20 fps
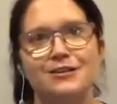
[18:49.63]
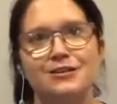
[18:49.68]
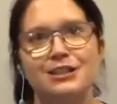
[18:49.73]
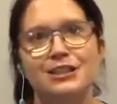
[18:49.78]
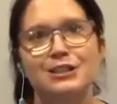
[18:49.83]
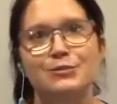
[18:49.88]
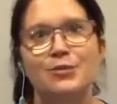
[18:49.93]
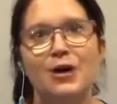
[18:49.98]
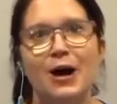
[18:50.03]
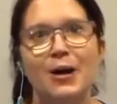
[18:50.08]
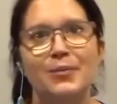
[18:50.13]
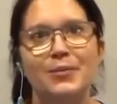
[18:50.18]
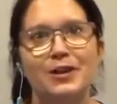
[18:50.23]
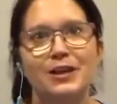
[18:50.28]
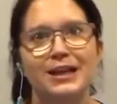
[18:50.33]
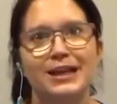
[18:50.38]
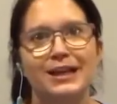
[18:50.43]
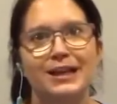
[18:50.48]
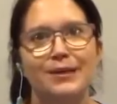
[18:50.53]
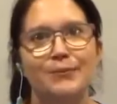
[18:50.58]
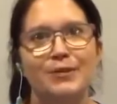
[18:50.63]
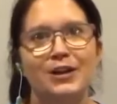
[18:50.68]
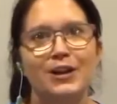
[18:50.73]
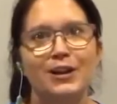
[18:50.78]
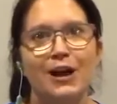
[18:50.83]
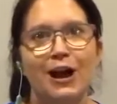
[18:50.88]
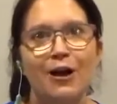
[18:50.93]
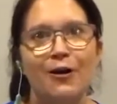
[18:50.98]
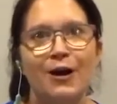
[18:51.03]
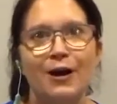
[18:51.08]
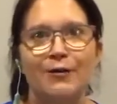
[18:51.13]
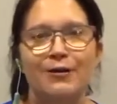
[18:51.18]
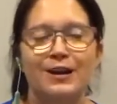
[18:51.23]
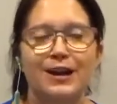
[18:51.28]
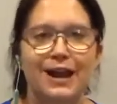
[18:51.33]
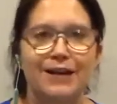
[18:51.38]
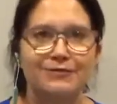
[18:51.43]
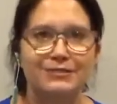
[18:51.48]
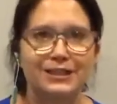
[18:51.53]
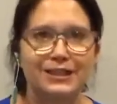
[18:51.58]
Just pop it below. I would
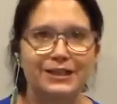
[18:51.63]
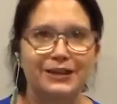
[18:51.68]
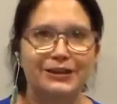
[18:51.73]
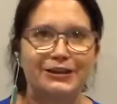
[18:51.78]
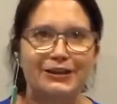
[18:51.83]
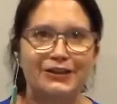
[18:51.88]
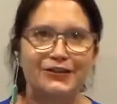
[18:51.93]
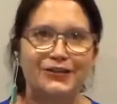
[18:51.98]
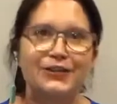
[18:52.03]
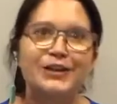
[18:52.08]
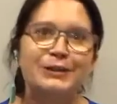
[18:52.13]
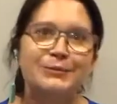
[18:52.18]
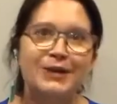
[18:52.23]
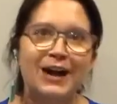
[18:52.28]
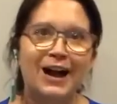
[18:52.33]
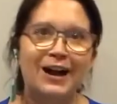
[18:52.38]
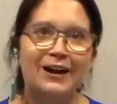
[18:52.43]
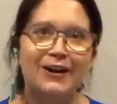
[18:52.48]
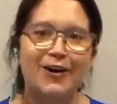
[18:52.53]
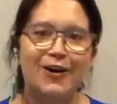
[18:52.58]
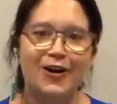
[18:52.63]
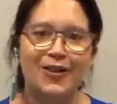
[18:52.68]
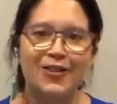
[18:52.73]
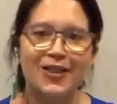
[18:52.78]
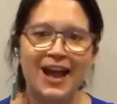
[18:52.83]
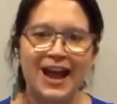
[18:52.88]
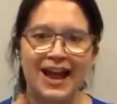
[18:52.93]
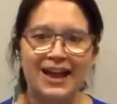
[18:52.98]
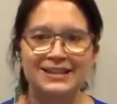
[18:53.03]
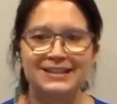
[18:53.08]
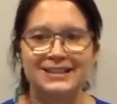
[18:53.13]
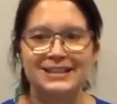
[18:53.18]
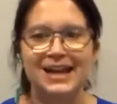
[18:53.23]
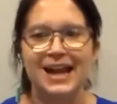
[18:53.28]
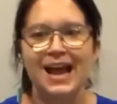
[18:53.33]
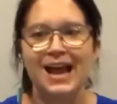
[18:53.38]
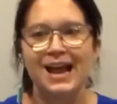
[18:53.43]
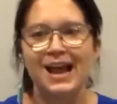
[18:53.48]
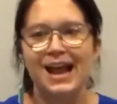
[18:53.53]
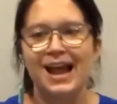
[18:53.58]
love to hear your feedback on that.
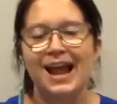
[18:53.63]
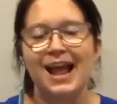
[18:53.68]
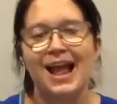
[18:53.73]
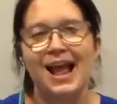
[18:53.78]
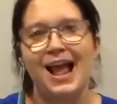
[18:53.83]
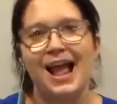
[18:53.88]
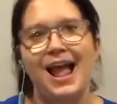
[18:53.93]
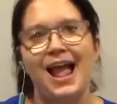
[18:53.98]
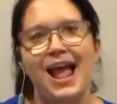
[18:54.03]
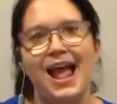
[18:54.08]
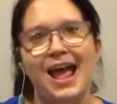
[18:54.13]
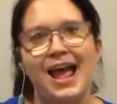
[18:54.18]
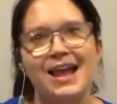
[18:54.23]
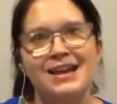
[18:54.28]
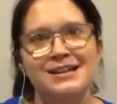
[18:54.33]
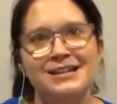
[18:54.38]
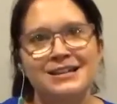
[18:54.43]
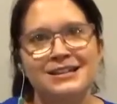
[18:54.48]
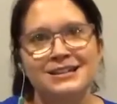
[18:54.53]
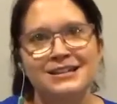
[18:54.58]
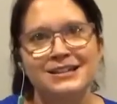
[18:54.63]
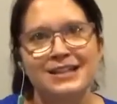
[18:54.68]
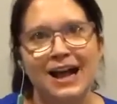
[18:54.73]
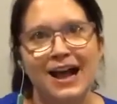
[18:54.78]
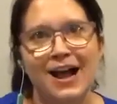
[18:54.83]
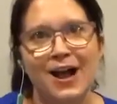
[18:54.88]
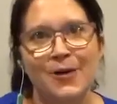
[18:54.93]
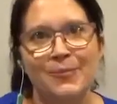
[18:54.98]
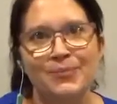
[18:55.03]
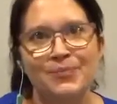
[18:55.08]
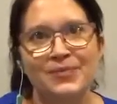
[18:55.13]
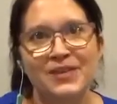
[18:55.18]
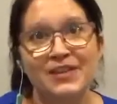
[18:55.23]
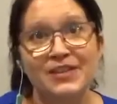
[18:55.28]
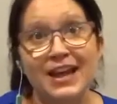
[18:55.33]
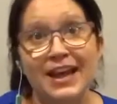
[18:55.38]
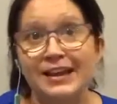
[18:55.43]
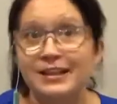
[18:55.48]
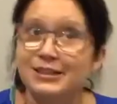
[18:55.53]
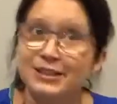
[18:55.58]
And
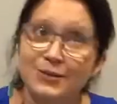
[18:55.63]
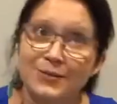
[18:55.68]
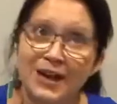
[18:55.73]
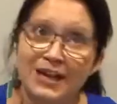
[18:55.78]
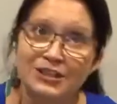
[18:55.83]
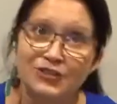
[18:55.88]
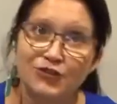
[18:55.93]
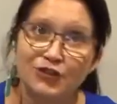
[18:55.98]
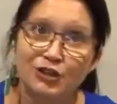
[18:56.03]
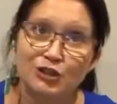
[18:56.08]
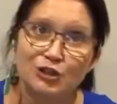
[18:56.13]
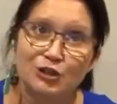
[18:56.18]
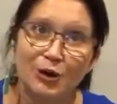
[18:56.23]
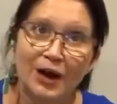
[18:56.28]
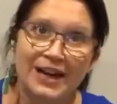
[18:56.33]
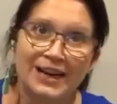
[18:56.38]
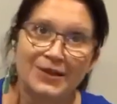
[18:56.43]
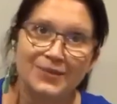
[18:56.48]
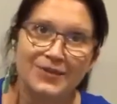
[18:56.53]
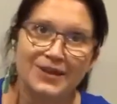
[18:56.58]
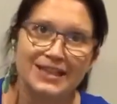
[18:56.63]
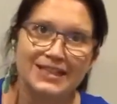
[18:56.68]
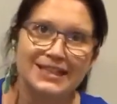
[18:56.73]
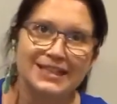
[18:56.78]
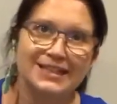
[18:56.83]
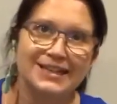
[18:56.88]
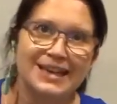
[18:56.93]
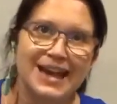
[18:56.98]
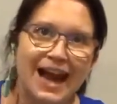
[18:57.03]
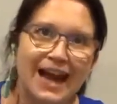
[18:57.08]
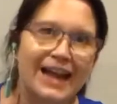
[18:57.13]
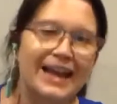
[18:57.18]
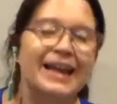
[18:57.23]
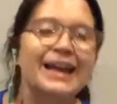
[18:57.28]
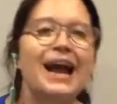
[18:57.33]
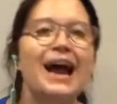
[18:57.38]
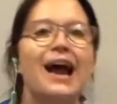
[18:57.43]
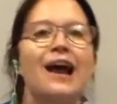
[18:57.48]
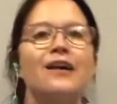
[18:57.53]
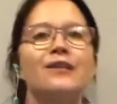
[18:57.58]
thank you so much for joining me
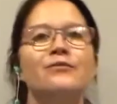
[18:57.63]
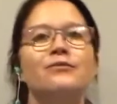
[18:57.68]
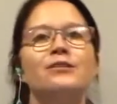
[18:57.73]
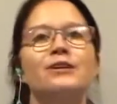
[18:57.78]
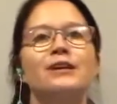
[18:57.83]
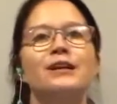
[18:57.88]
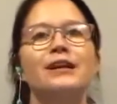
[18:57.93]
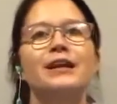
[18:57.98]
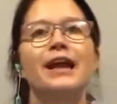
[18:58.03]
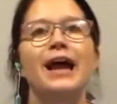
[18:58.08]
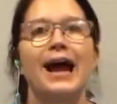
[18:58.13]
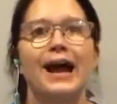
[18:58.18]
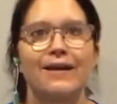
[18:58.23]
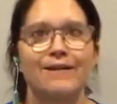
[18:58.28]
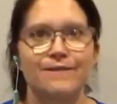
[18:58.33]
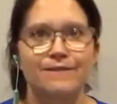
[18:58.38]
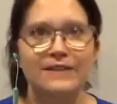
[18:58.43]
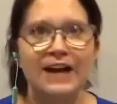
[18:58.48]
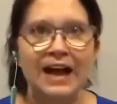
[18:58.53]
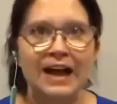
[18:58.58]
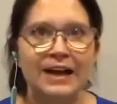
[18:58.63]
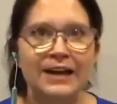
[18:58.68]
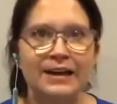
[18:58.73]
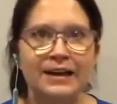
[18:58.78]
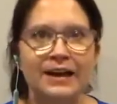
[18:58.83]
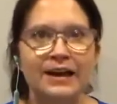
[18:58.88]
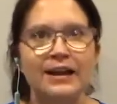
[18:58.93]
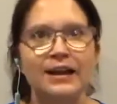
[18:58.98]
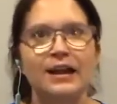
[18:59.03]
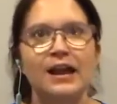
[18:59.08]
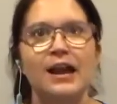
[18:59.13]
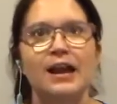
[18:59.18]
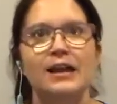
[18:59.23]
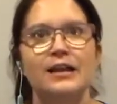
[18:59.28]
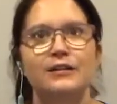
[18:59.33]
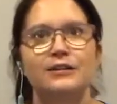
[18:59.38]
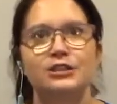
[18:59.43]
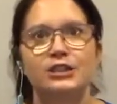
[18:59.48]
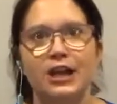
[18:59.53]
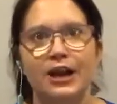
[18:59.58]
tonight. I really had fun
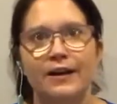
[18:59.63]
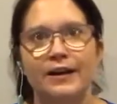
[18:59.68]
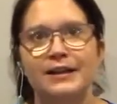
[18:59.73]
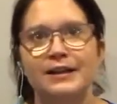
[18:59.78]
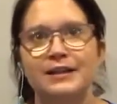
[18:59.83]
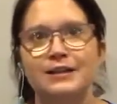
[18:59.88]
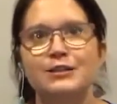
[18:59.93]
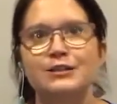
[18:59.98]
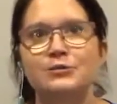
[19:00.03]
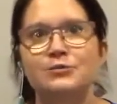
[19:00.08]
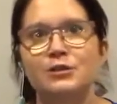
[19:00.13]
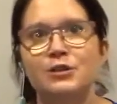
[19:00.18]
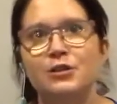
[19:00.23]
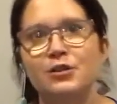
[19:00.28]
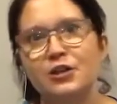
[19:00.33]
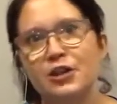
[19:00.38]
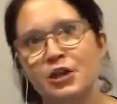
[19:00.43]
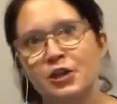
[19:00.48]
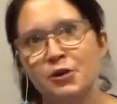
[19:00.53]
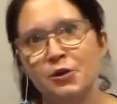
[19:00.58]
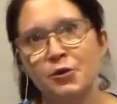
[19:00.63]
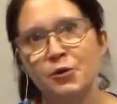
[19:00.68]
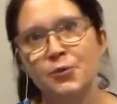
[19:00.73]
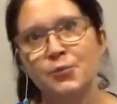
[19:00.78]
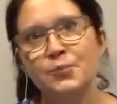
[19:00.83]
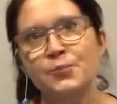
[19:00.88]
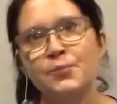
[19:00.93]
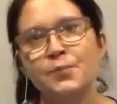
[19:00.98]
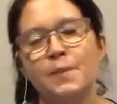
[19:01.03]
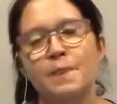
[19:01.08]
sharing this with you.